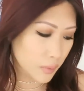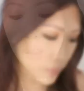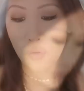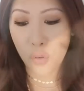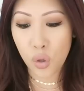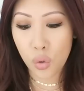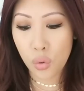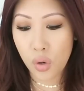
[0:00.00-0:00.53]

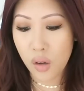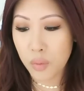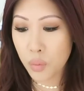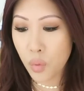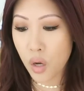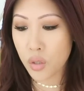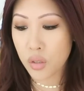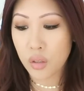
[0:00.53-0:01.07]
If you have
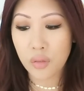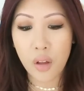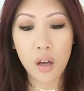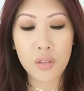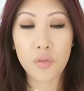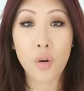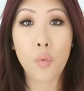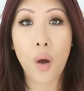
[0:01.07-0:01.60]
been watching the
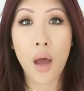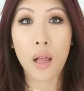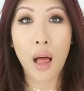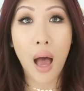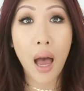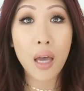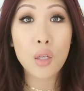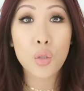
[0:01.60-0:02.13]
vlogs for a while,
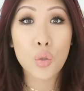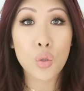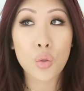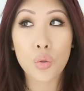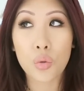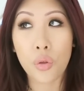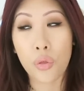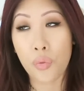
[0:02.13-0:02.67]
I
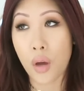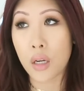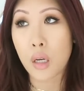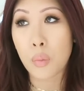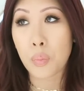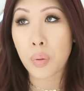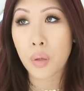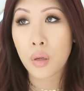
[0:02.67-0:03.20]
do
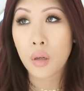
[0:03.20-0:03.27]
ThredUp.